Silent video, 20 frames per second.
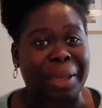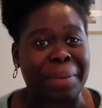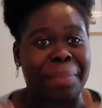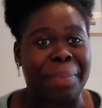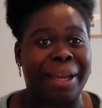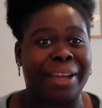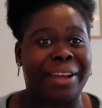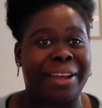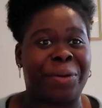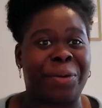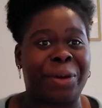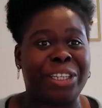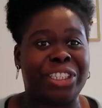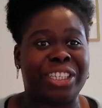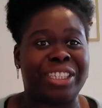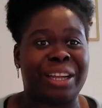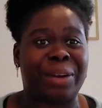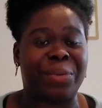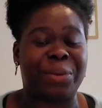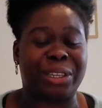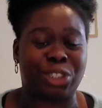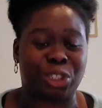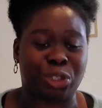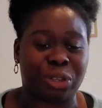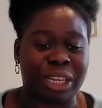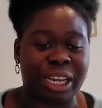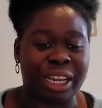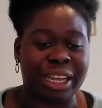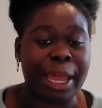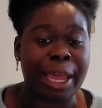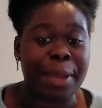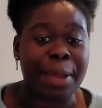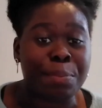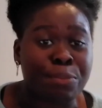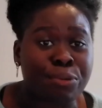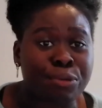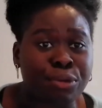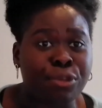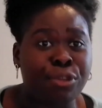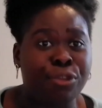beg a question that we should
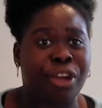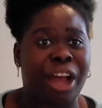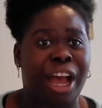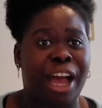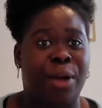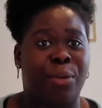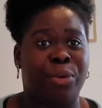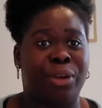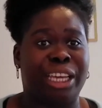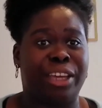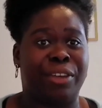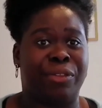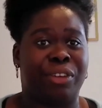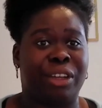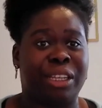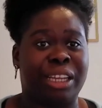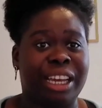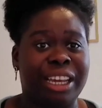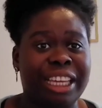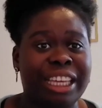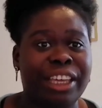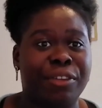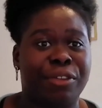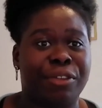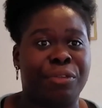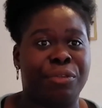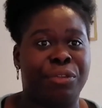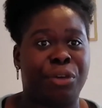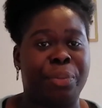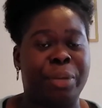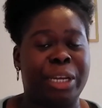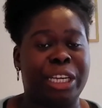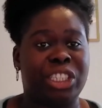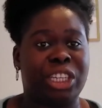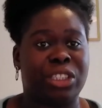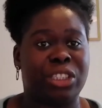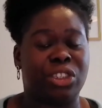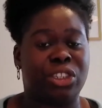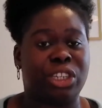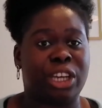improve how we even give
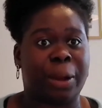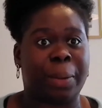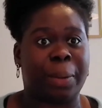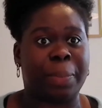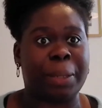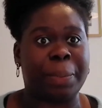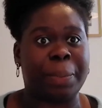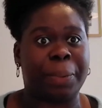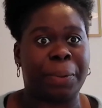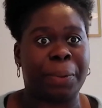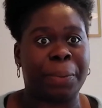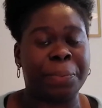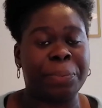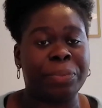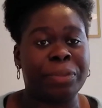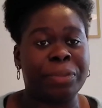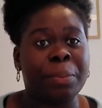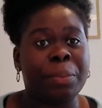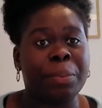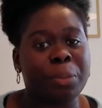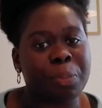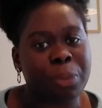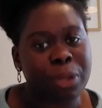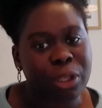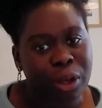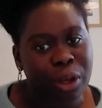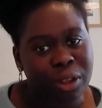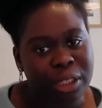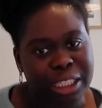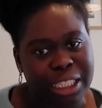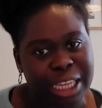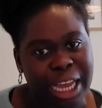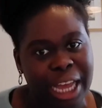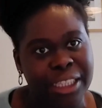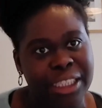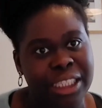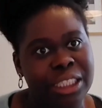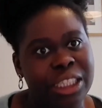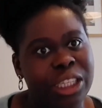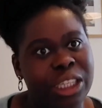information to young people. But beyond
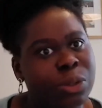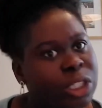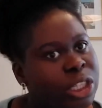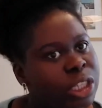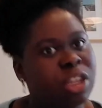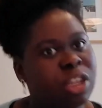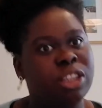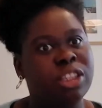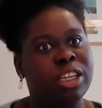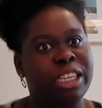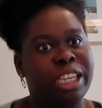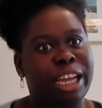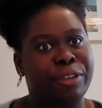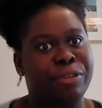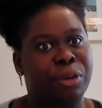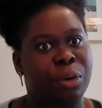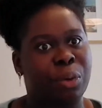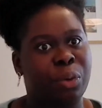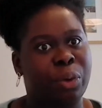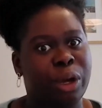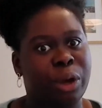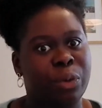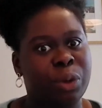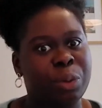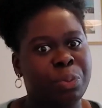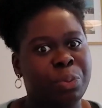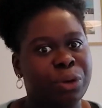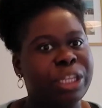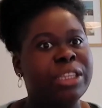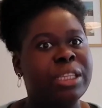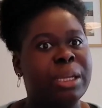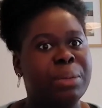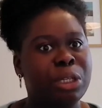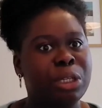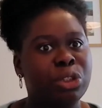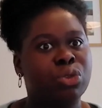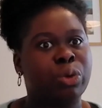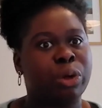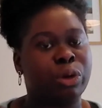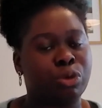that, there is another level where we bring them
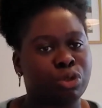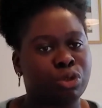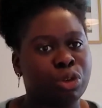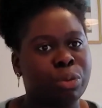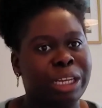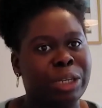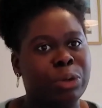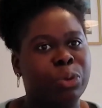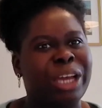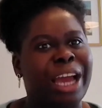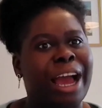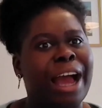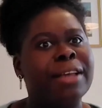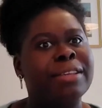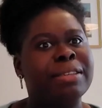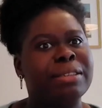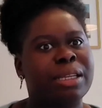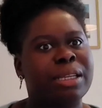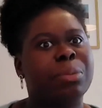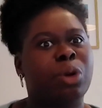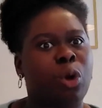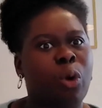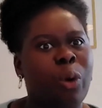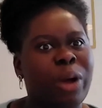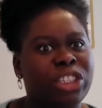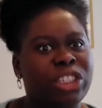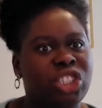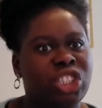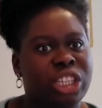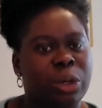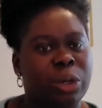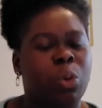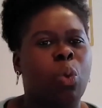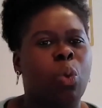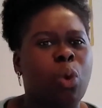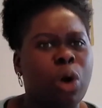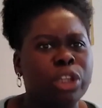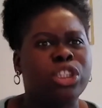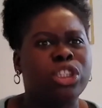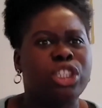into a room and we ask them a question.
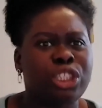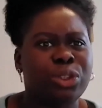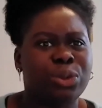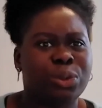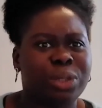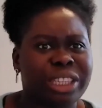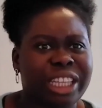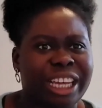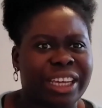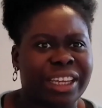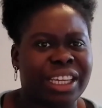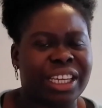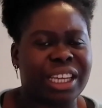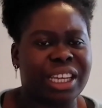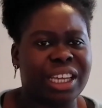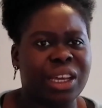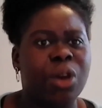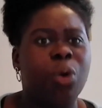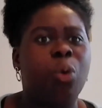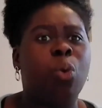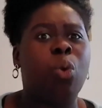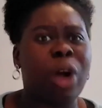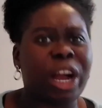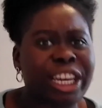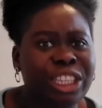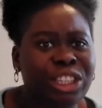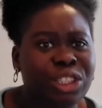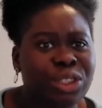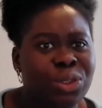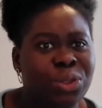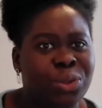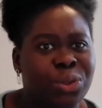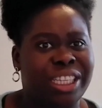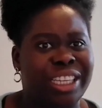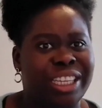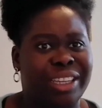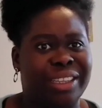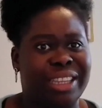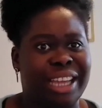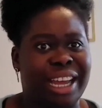What do you think? Why do you
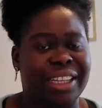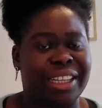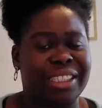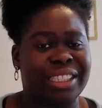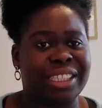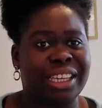think that?